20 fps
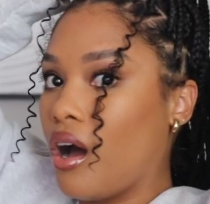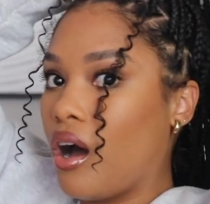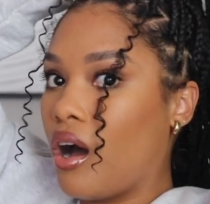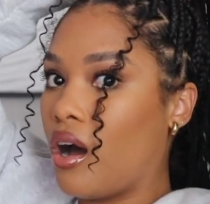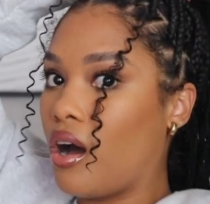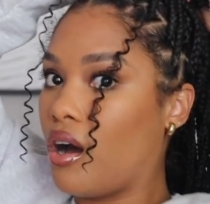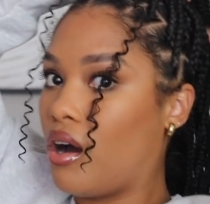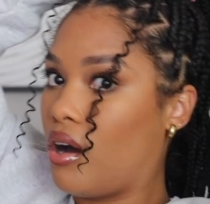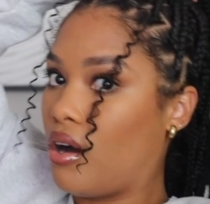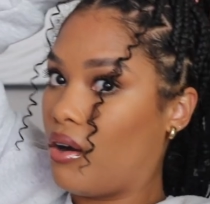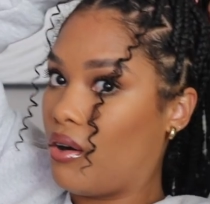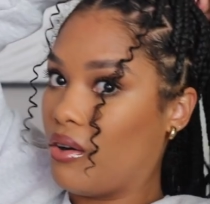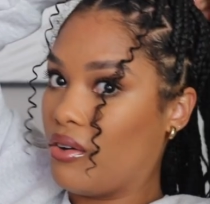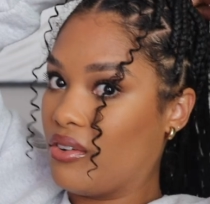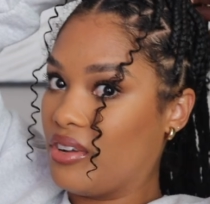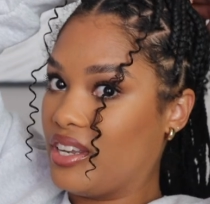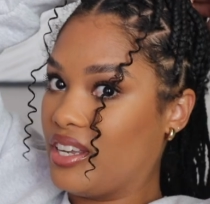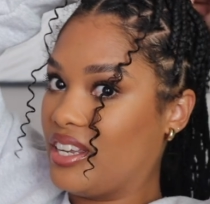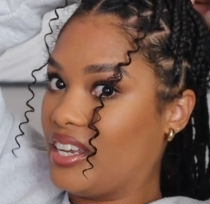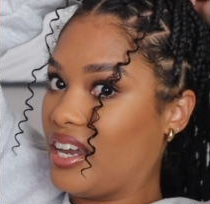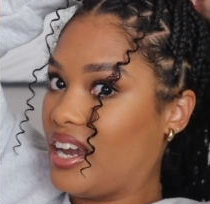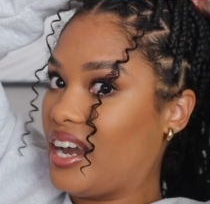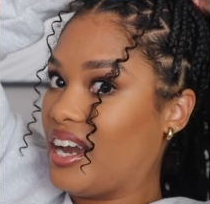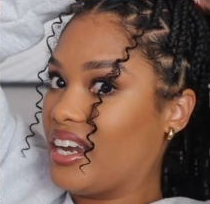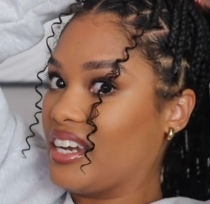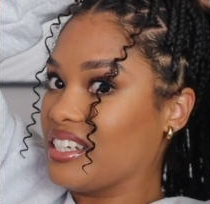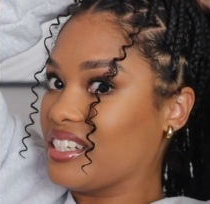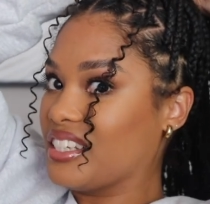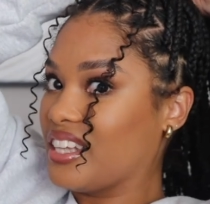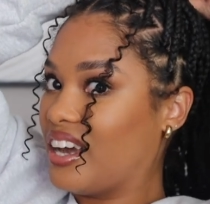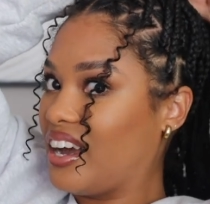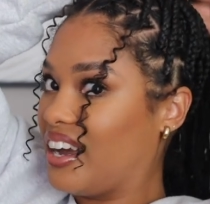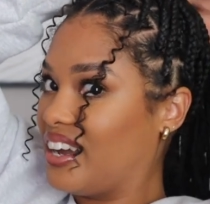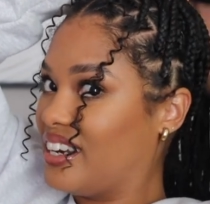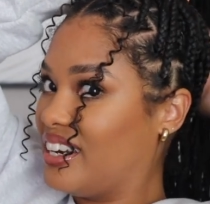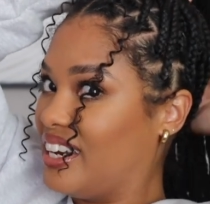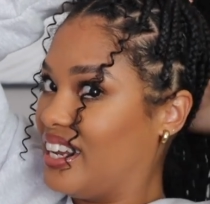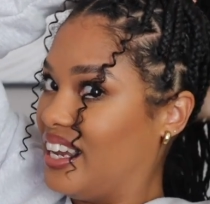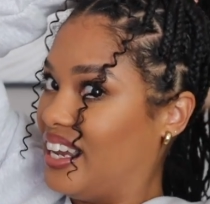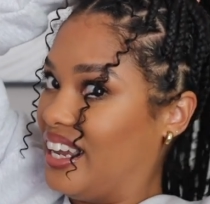Oh, yes,
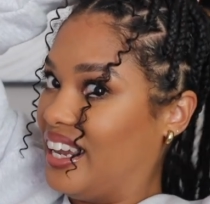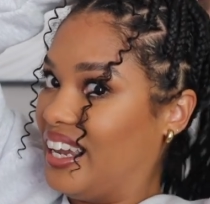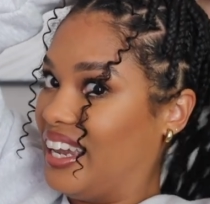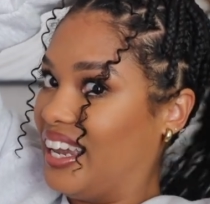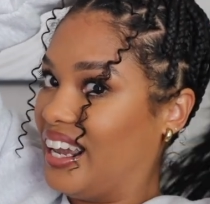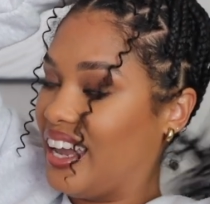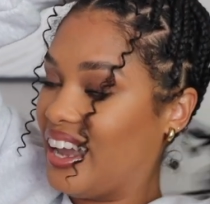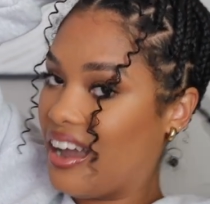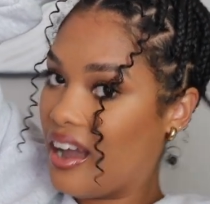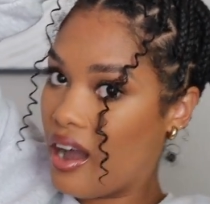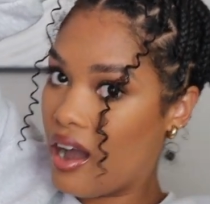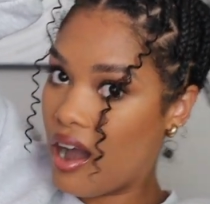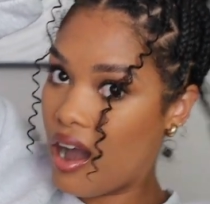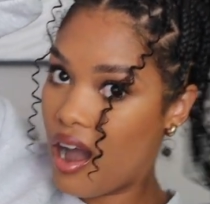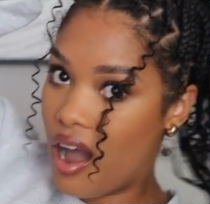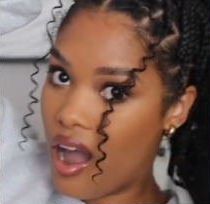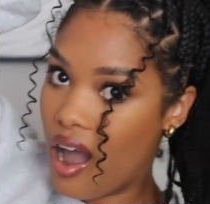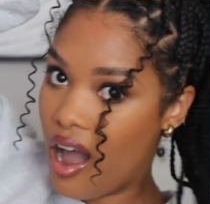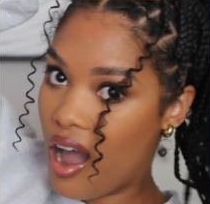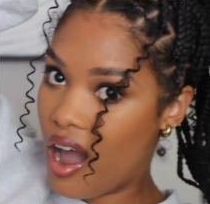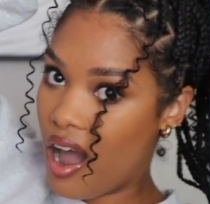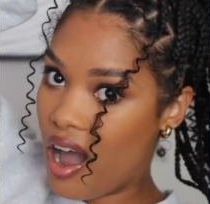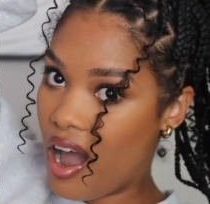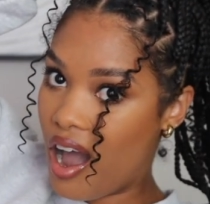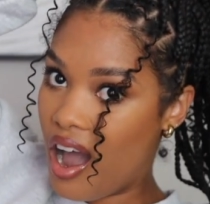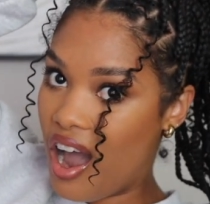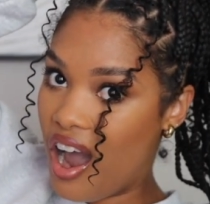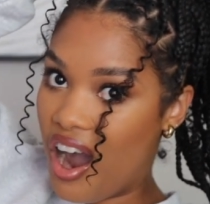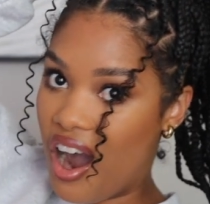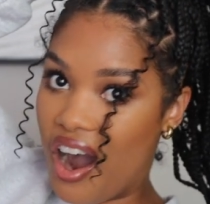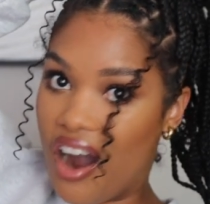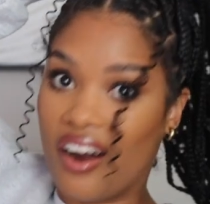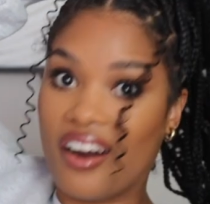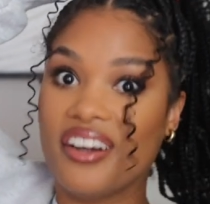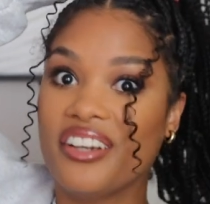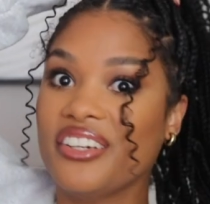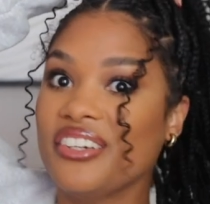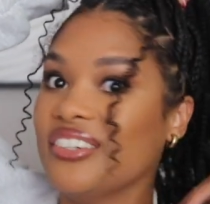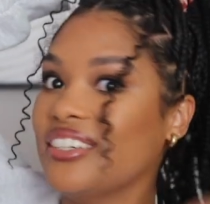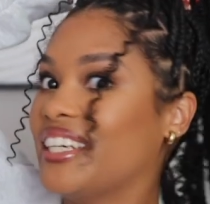honey.
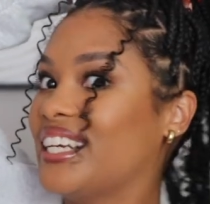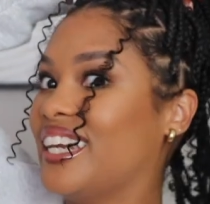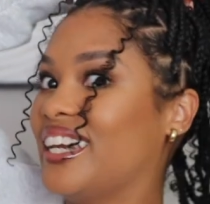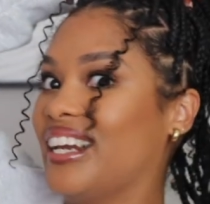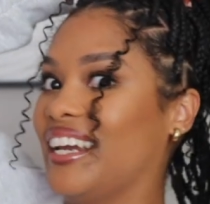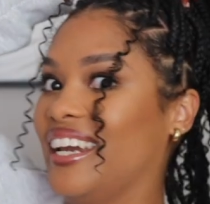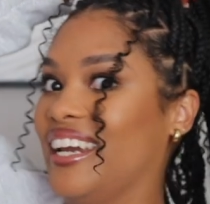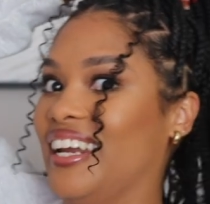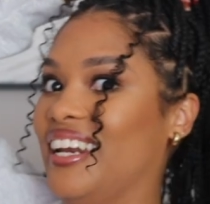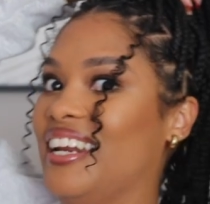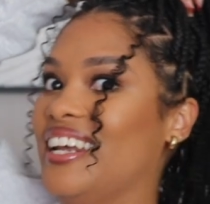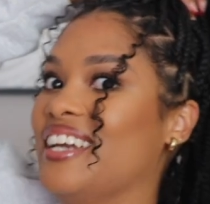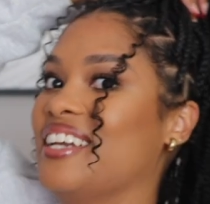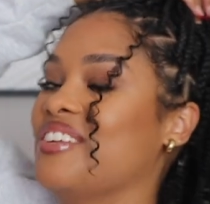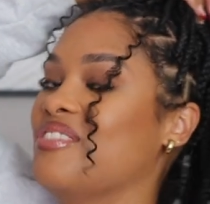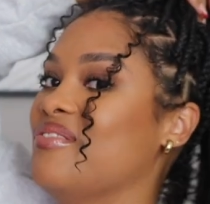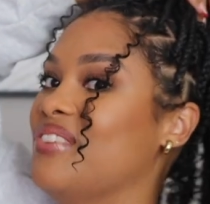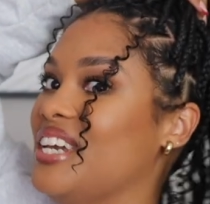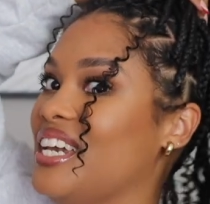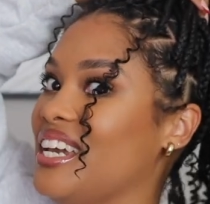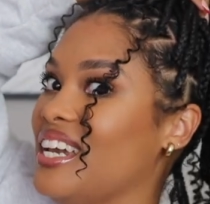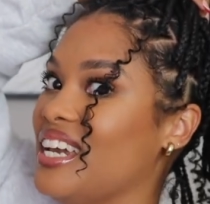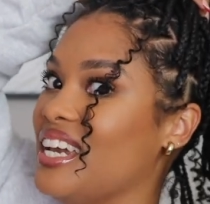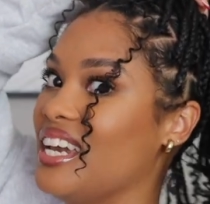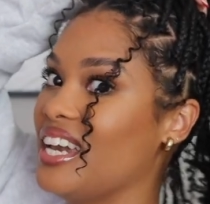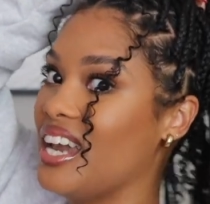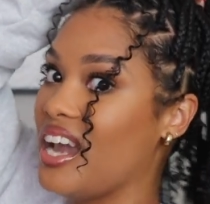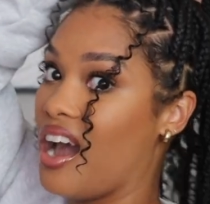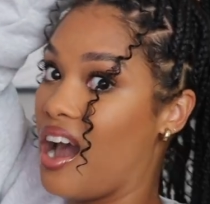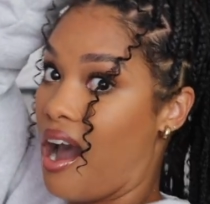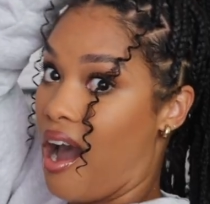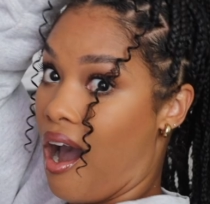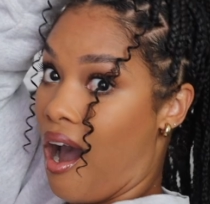Are you kidding me? I